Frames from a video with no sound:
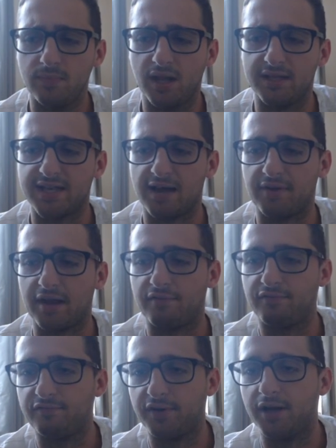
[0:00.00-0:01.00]
is having a
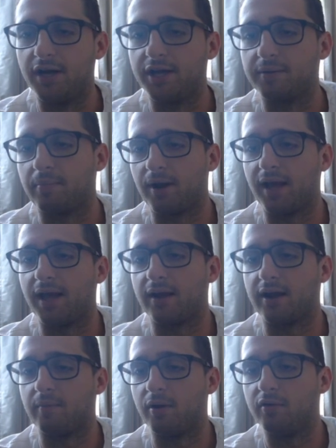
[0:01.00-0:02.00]
third player
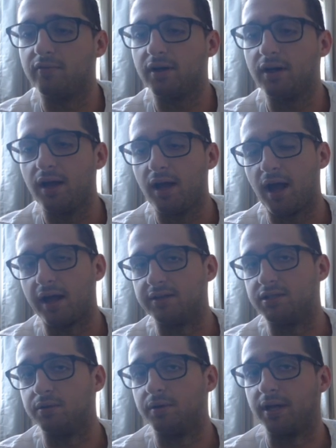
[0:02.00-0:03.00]
come over and
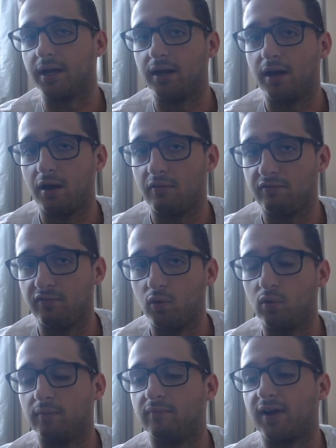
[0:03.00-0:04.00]
doing
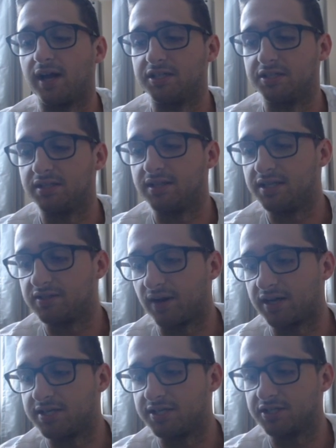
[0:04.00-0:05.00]
fallen flashes, and these
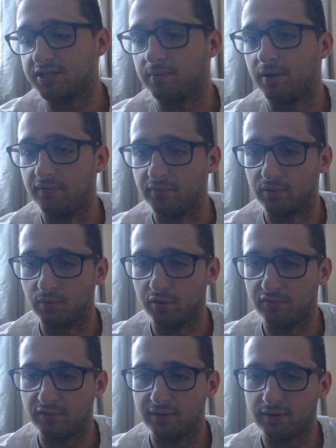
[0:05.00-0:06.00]
flashes just come over the
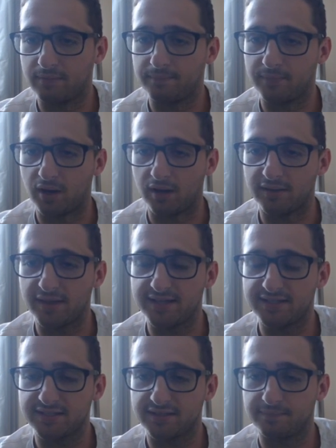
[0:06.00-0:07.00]
roof like
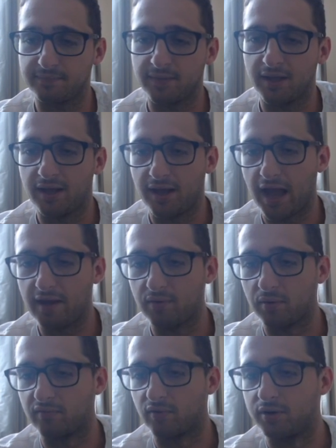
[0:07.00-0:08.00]
this.
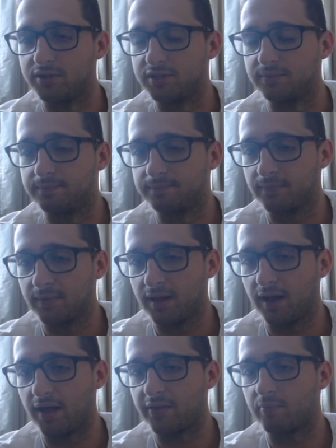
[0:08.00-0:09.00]
Everyone throws them.
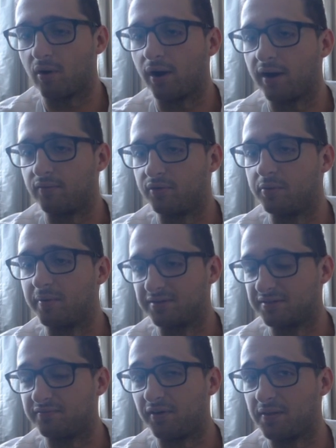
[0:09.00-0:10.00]
At the pro level, you'll be able
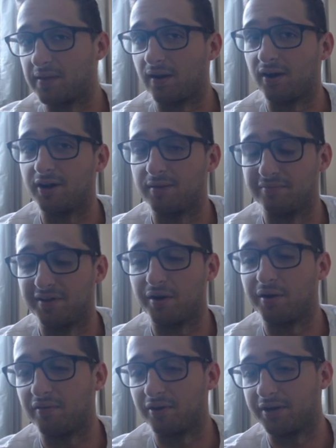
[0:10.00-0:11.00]
to find the lineup
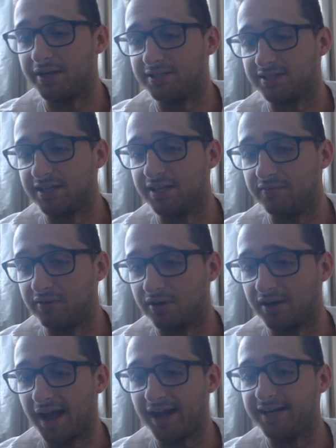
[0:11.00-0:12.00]
very, very easily if you look
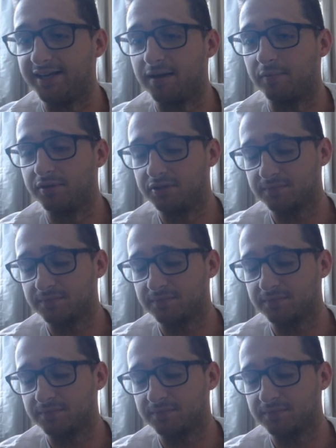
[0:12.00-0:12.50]
at any demos.